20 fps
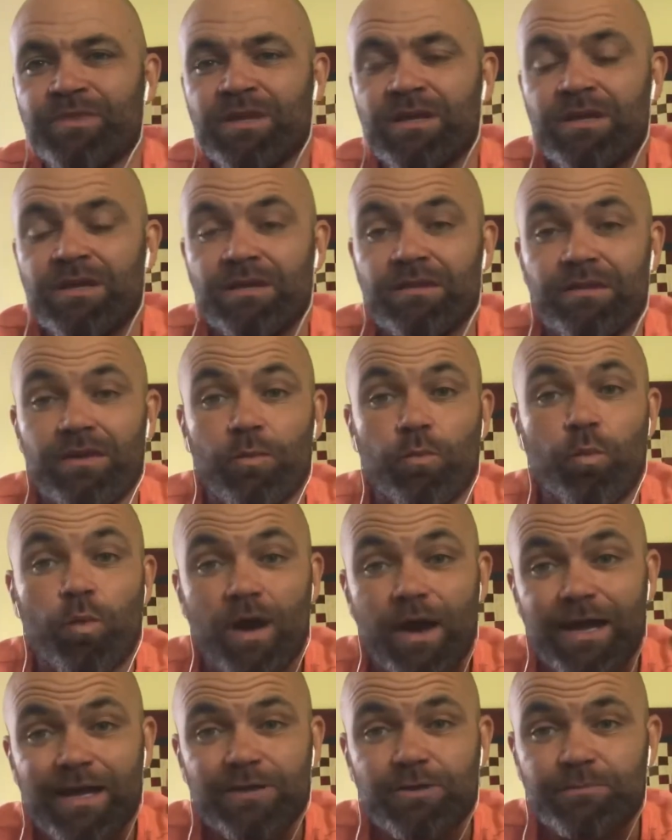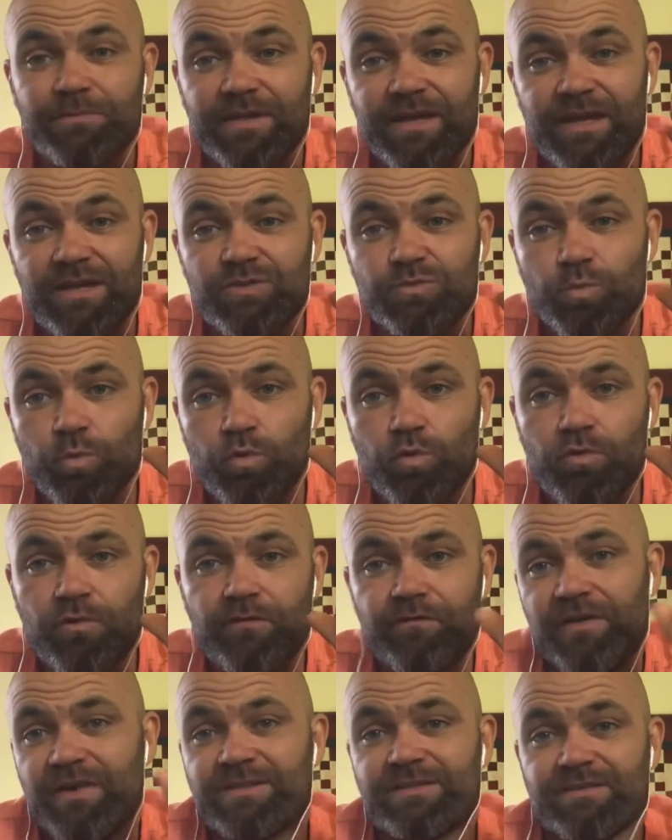They wired up the ex-war
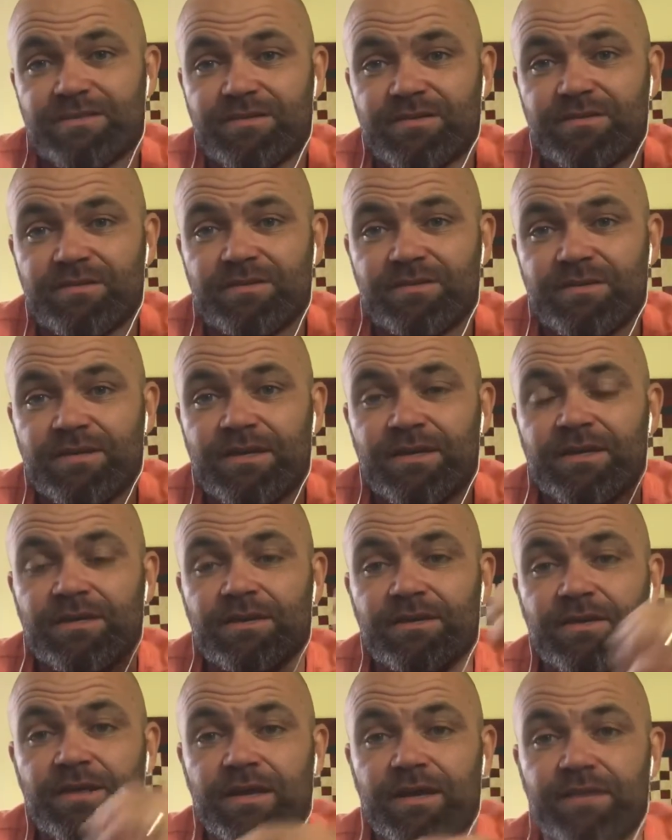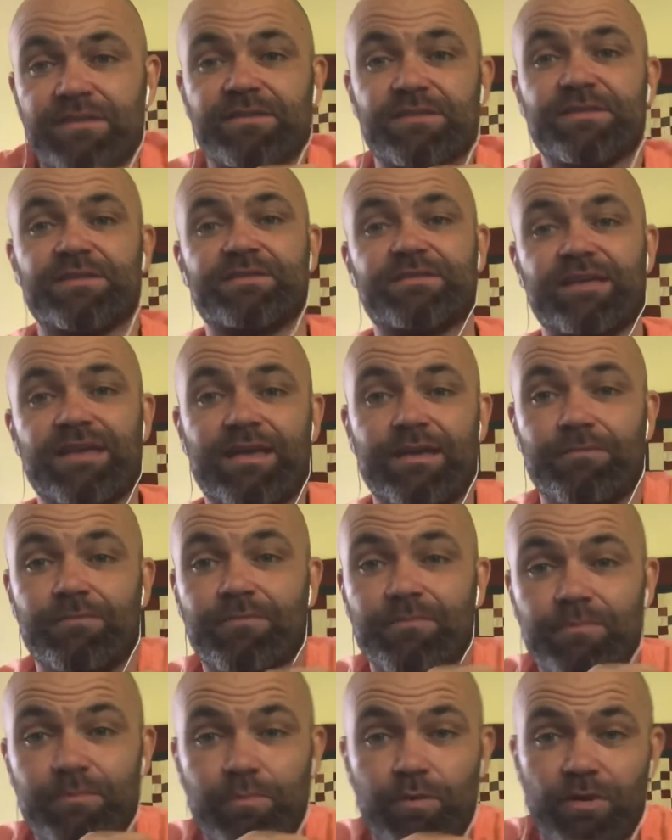veteran to the same
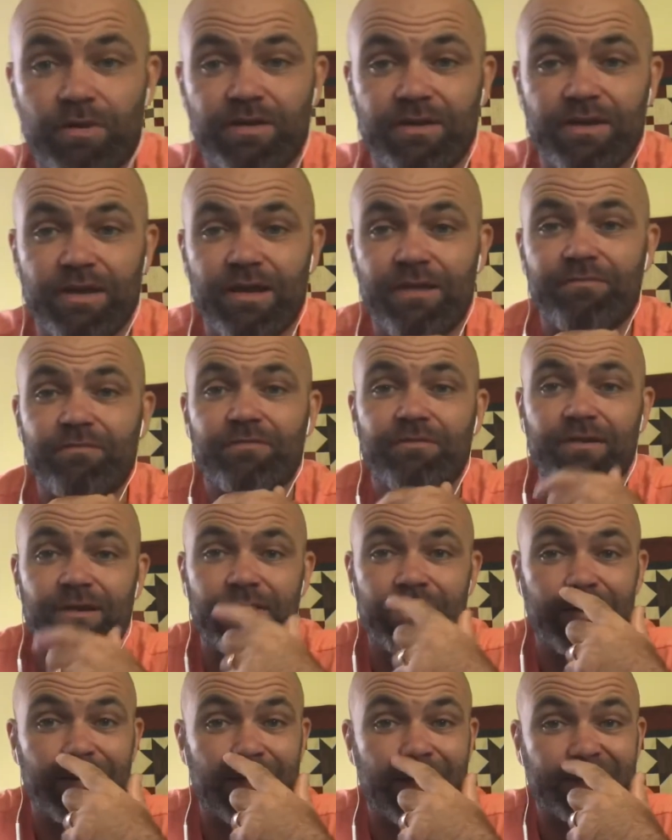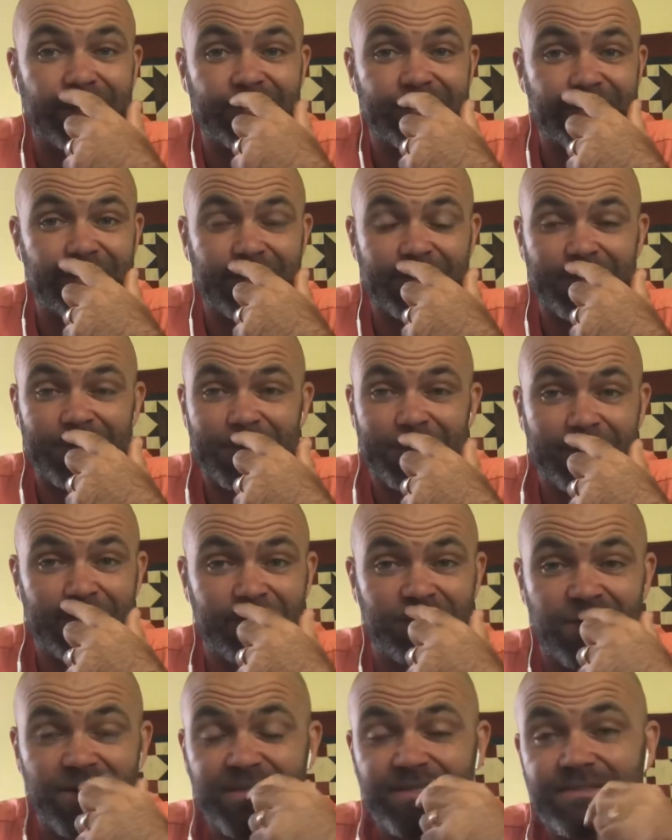polygraph lie detector
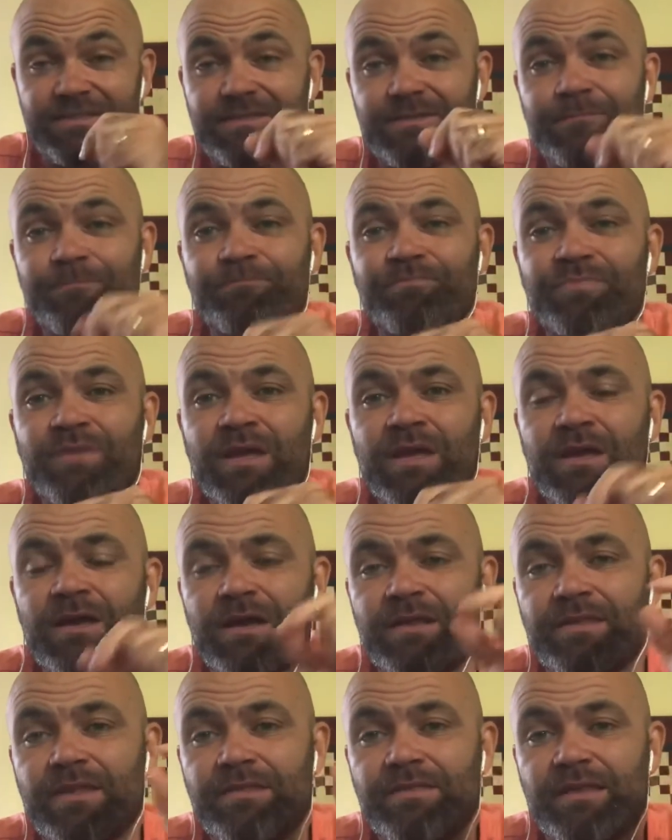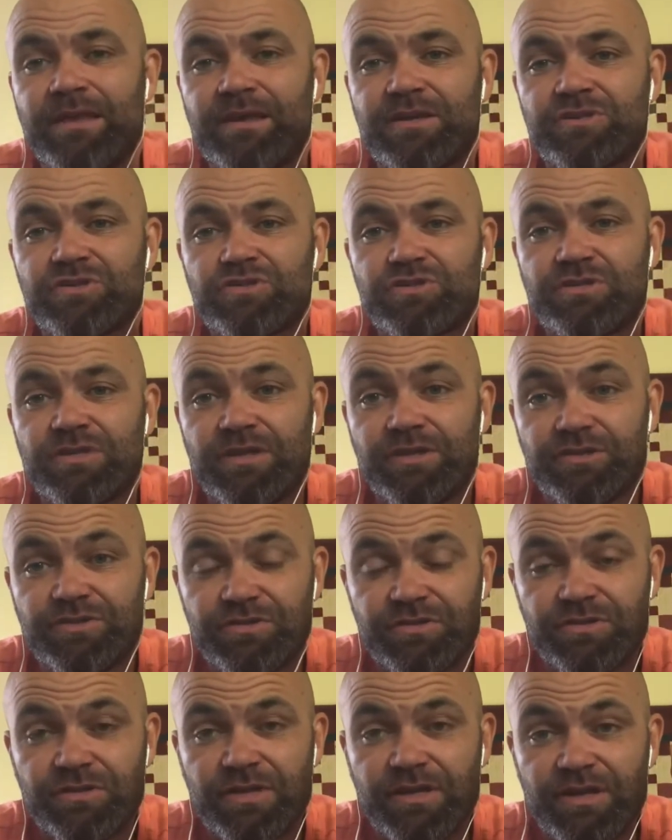device. And then they
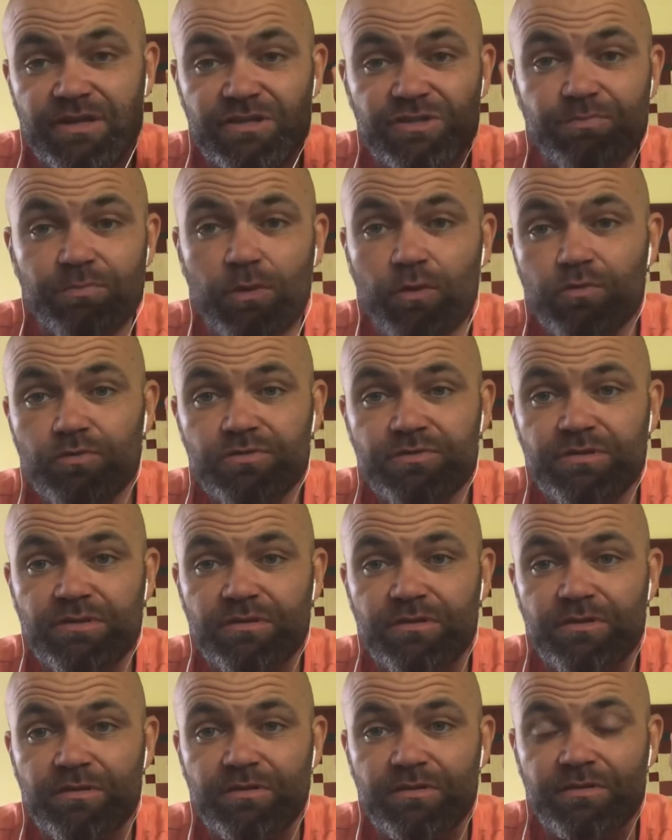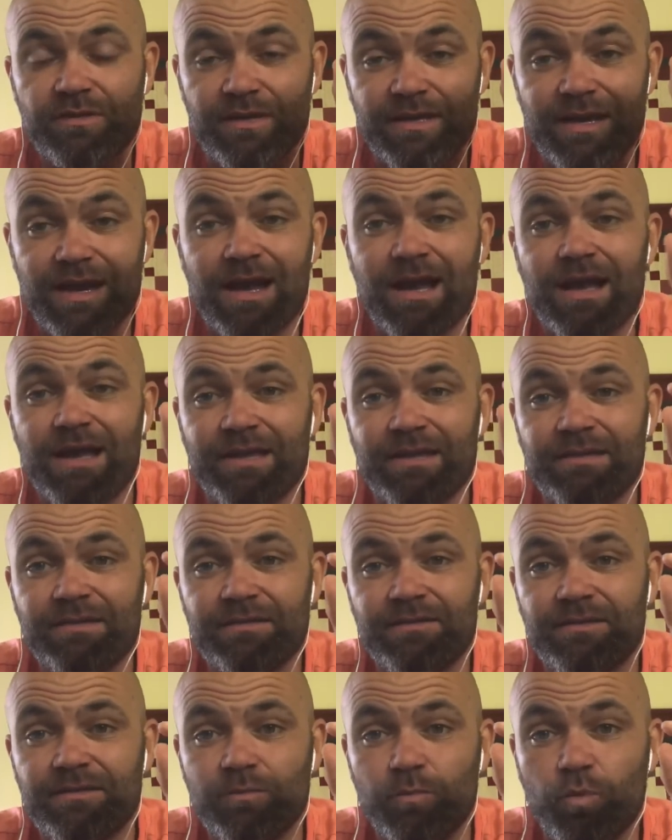exposed the guy,
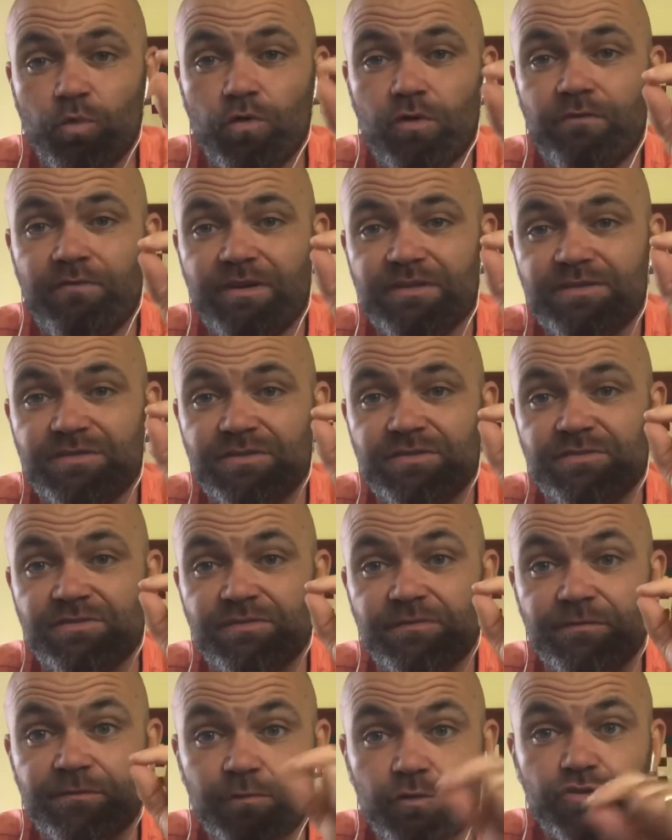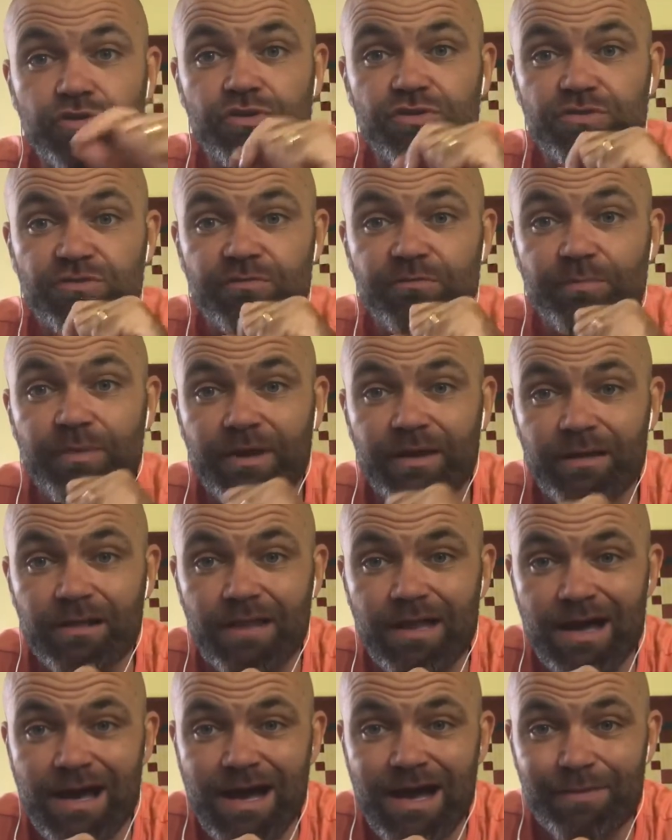the war veteran, to footage of Pearl
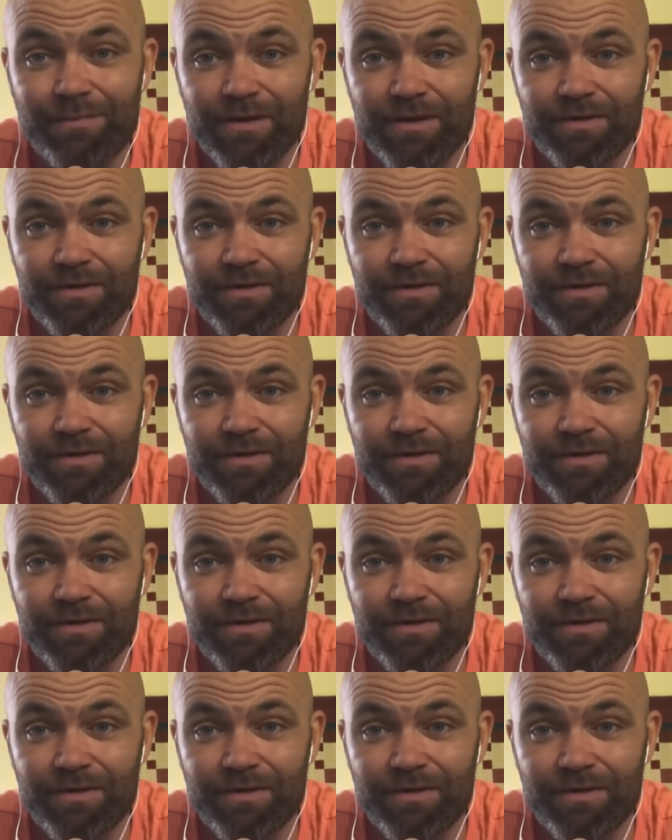Harbor.